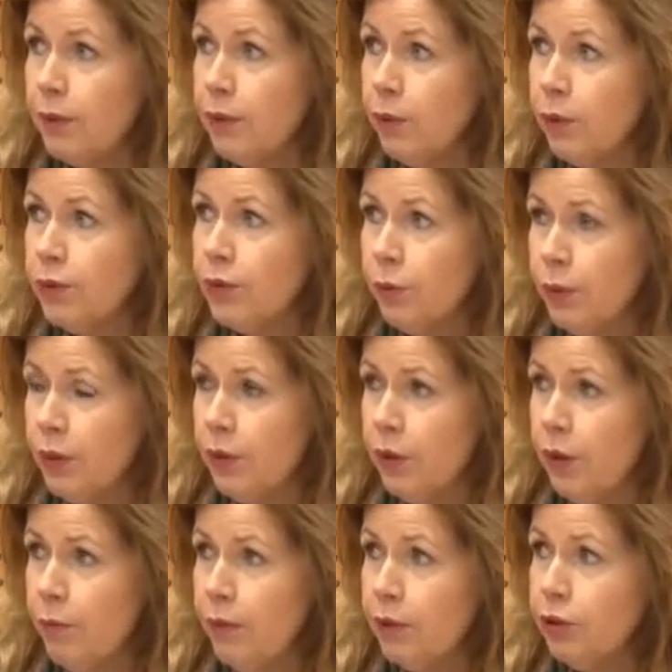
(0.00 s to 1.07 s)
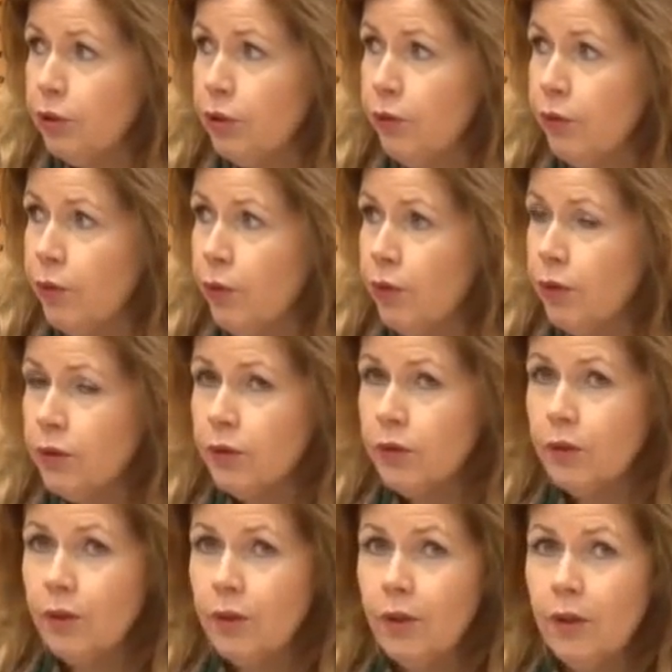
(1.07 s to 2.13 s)
but also with the Commission, of course.
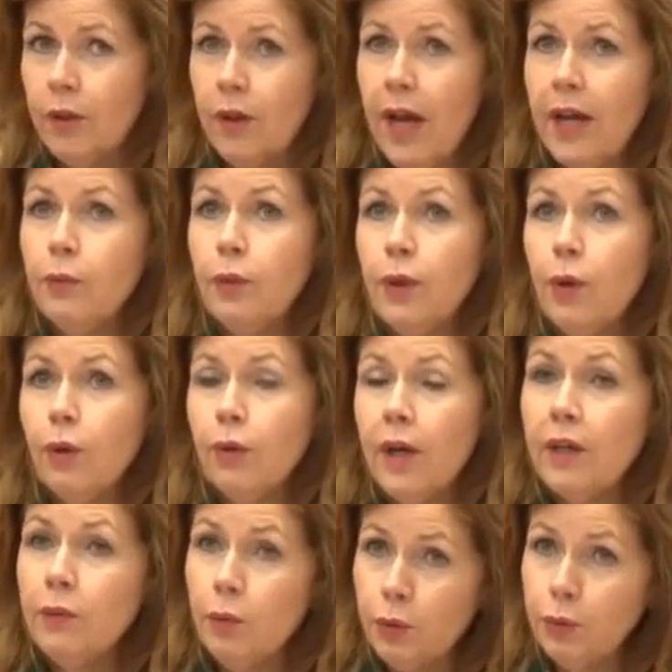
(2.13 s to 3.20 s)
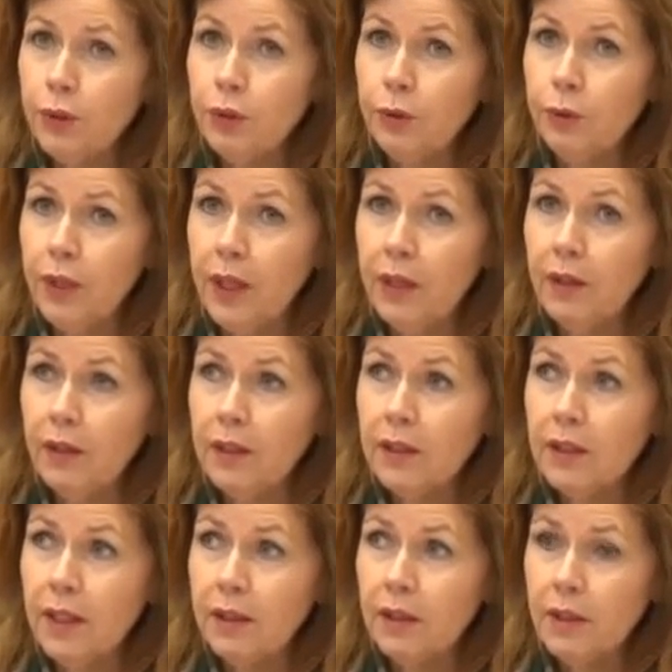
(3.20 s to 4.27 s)
And we all and what we do then
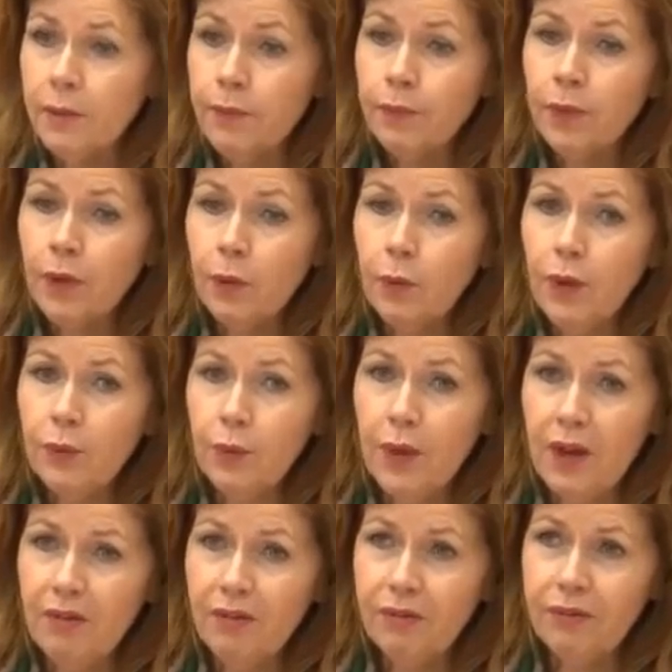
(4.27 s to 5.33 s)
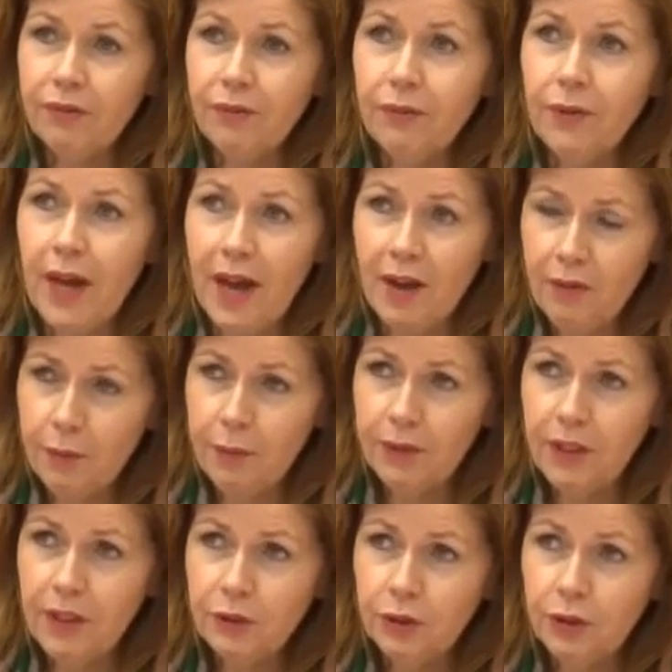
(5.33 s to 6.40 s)
is that when we have have a
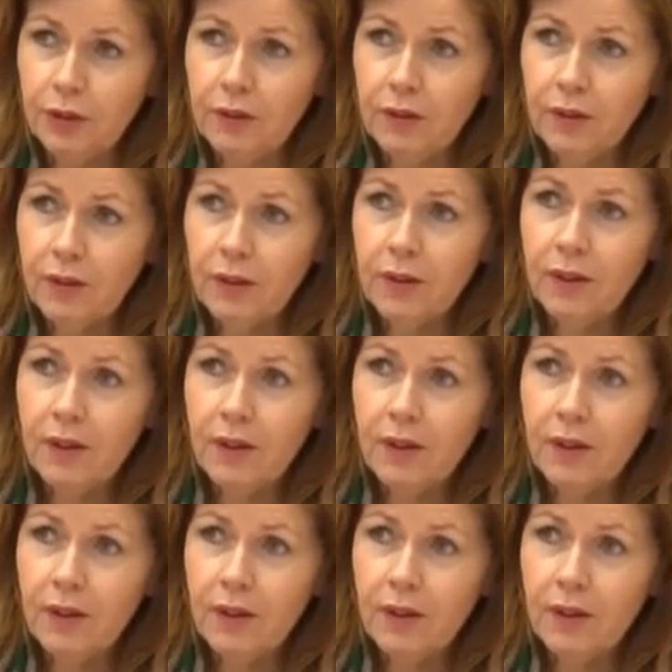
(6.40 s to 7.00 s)
petition,